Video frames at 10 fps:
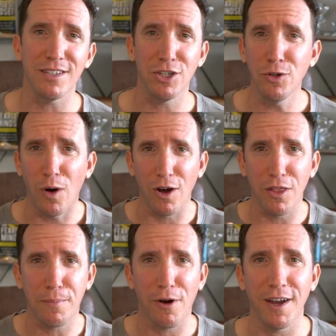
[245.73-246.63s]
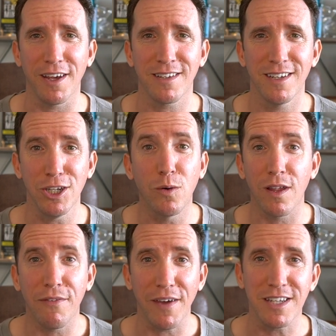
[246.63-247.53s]
you are the product. You are
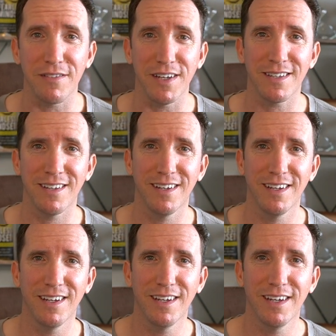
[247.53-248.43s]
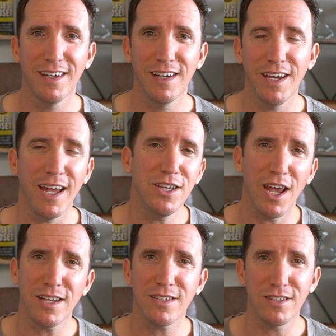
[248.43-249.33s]
the face of it. And
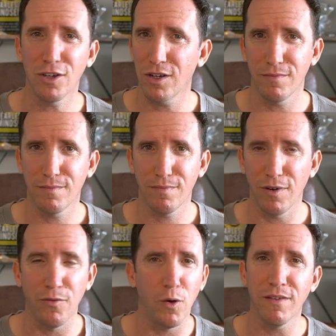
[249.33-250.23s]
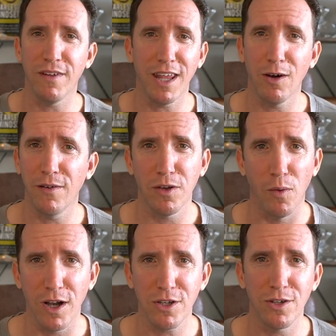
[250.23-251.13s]
yes, you could avoid video if you
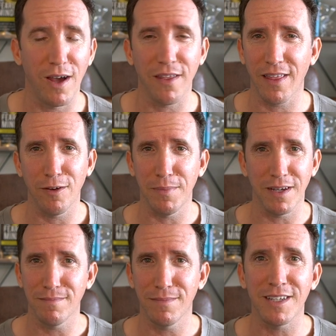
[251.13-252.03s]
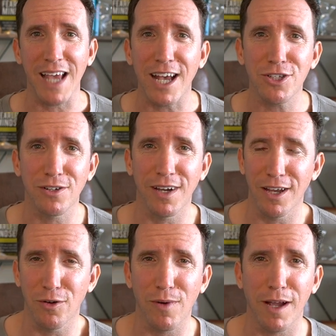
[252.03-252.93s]
want to. I think that would be a disaster, and I
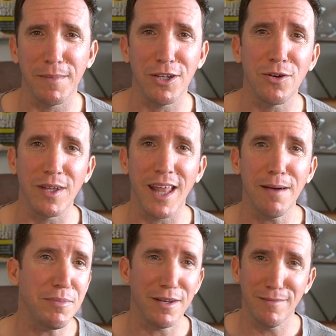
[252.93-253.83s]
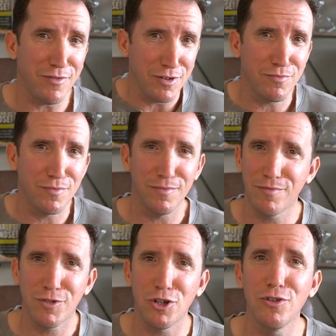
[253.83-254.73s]
don't recommend doing that. But if you
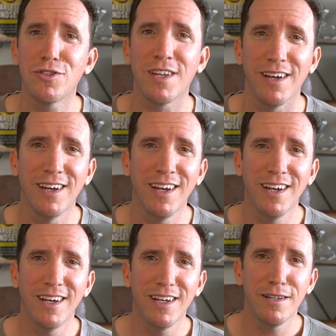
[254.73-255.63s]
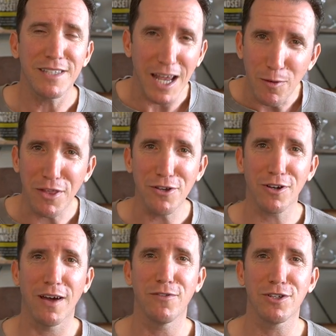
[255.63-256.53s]
choose to stay within your
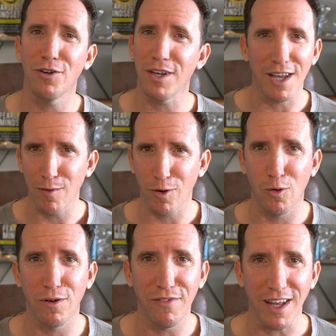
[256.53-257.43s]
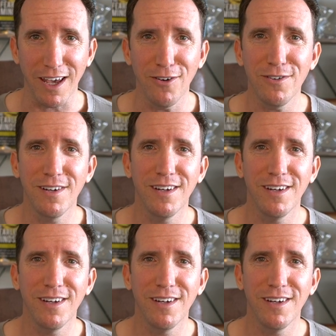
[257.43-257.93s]
comfort zone and not record video,